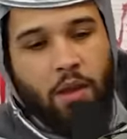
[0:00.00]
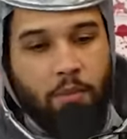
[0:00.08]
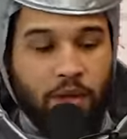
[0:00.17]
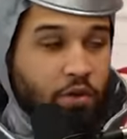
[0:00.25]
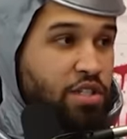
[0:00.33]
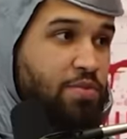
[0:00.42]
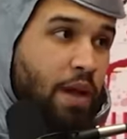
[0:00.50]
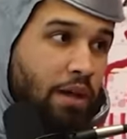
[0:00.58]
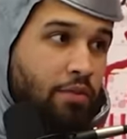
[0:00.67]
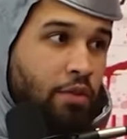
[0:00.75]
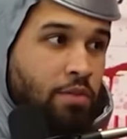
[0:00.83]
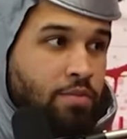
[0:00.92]
Be
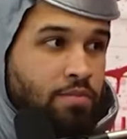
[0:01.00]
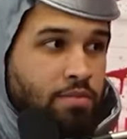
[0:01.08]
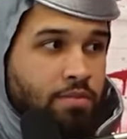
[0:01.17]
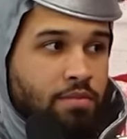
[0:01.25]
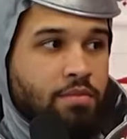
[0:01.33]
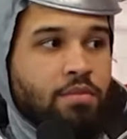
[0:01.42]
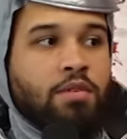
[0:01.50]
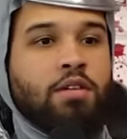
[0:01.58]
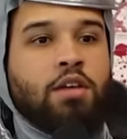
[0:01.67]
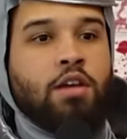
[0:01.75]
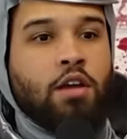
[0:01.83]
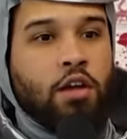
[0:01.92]
respectful. Okay.
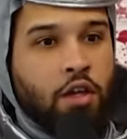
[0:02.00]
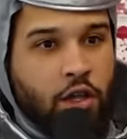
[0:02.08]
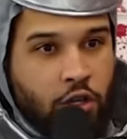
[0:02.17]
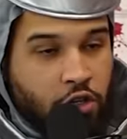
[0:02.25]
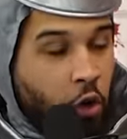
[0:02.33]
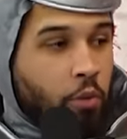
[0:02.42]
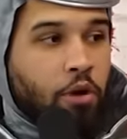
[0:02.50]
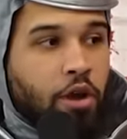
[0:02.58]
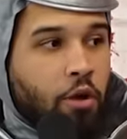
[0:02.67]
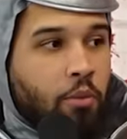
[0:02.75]
Don't bring her